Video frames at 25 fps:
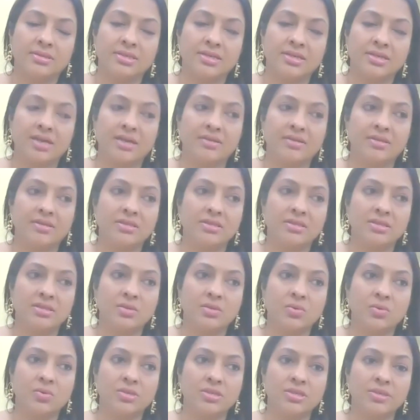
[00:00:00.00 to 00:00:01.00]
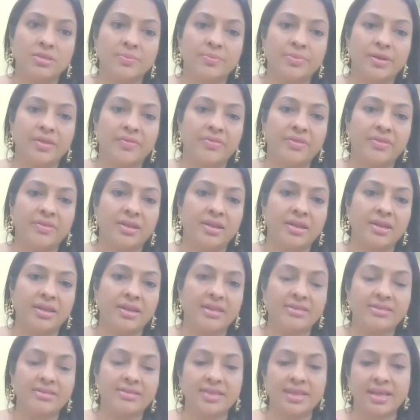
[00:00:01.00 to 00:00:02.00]
Take another slow deep breath in and
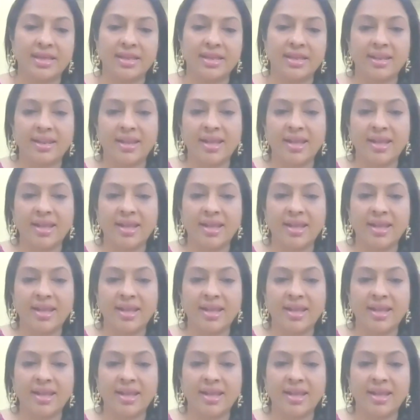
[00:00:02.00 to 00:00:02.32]
exhale.